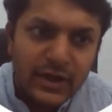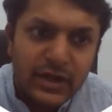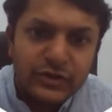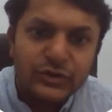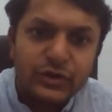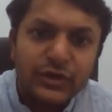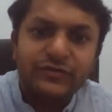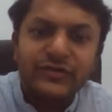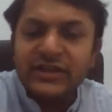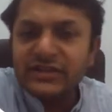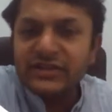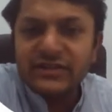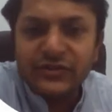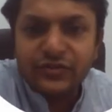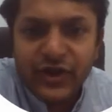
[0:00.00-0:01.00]
So if this
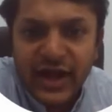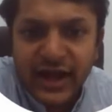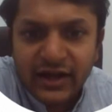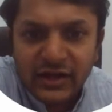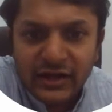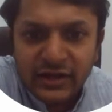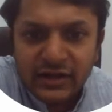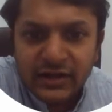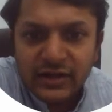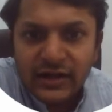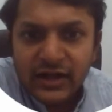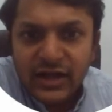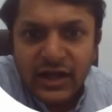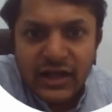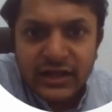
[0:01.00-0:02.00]
is a triangle,
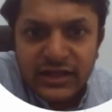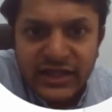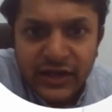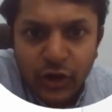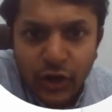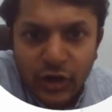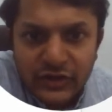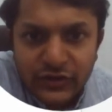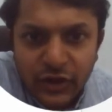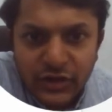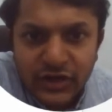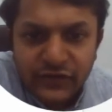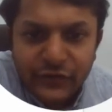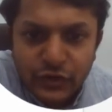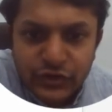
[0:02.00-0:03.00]
the
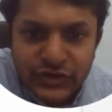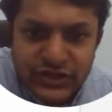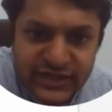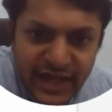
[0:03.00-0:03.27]
horizontal force is